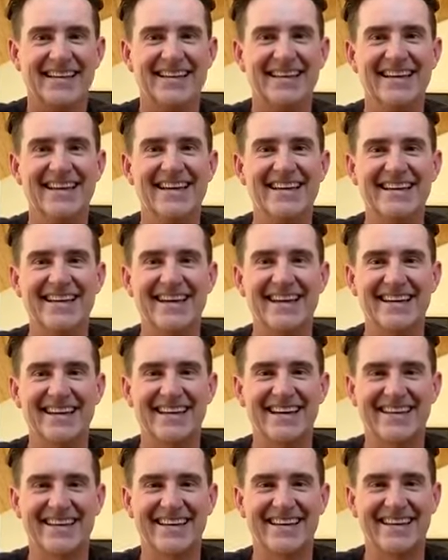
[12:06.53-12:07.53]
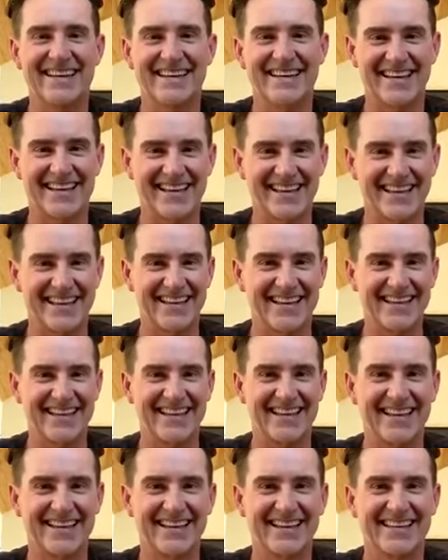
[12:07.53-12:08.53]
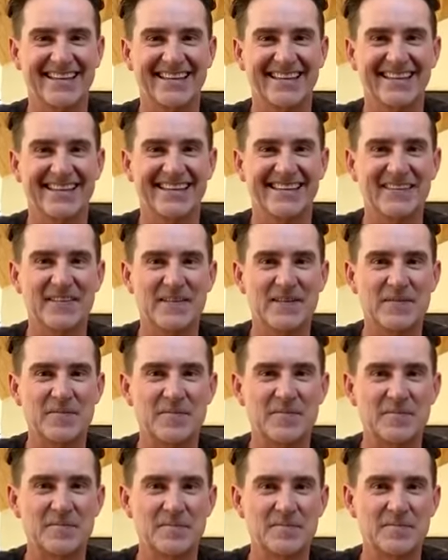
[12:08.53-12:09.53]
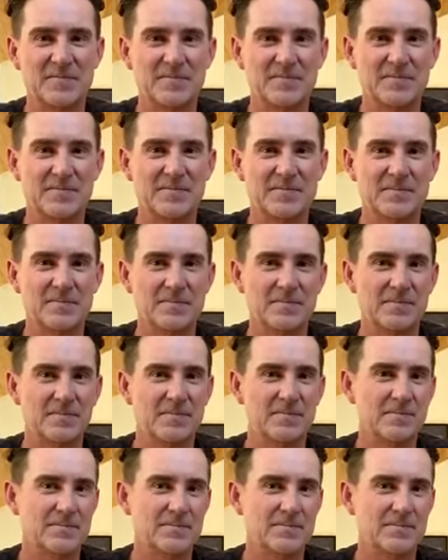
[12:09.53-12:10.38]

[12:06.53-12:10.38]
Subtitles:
The person shown says nothing.